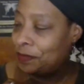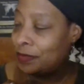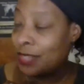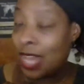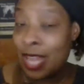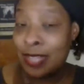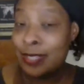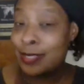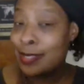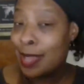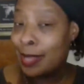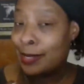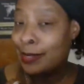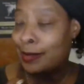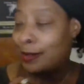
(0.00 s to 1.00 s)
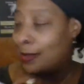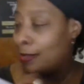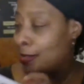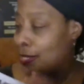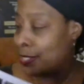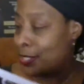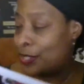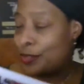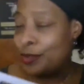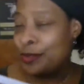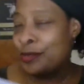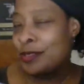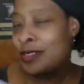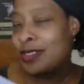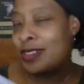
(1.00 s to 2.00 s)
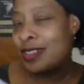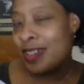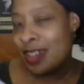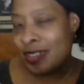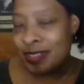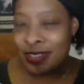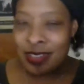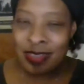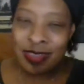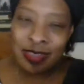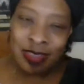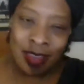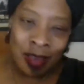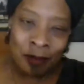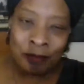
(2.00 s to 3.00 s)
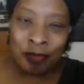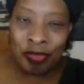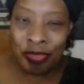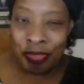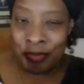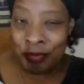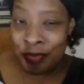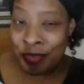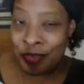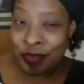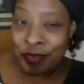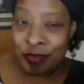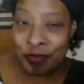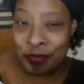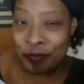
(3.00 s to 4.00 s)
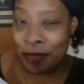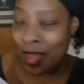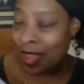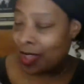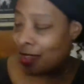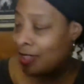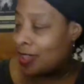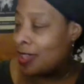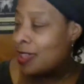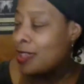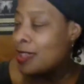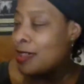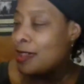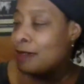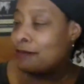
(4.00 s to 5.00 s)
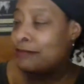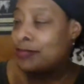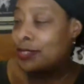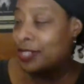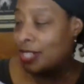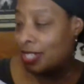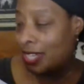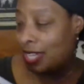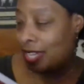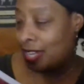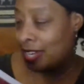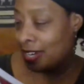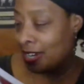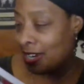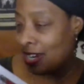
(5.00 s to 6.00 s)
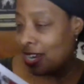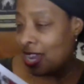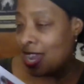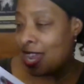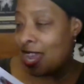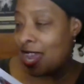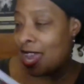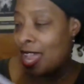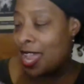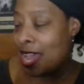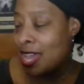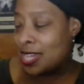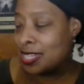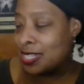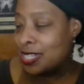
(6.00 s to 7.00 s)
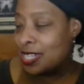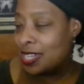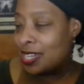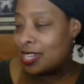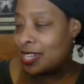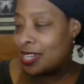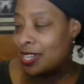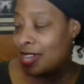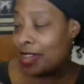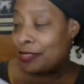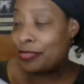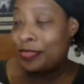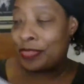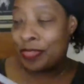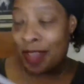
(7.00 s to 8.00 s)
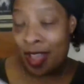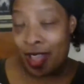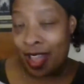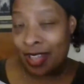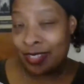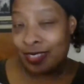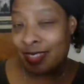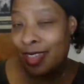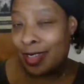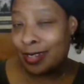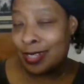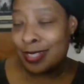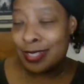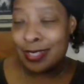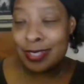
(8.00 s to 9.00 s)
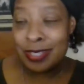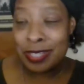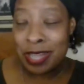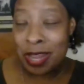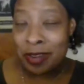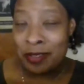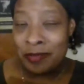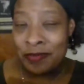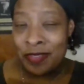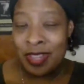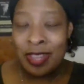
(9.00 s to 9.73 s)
I decided to kind of thumb through my book here, and I thought that instead of